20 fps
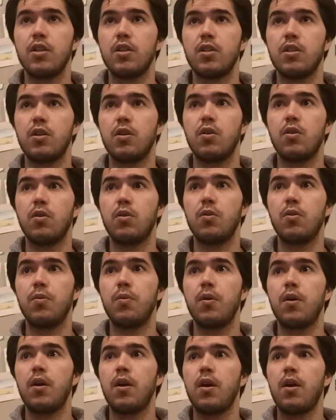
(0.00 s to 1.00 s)

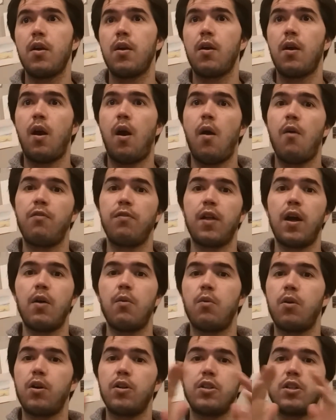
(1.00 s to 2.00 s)
So a flat
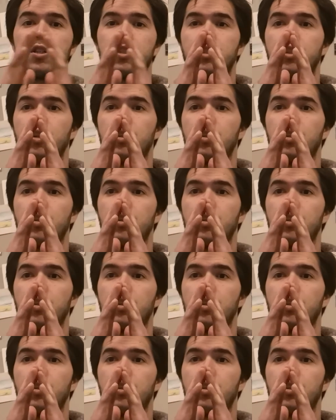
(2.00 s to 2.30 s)
wash is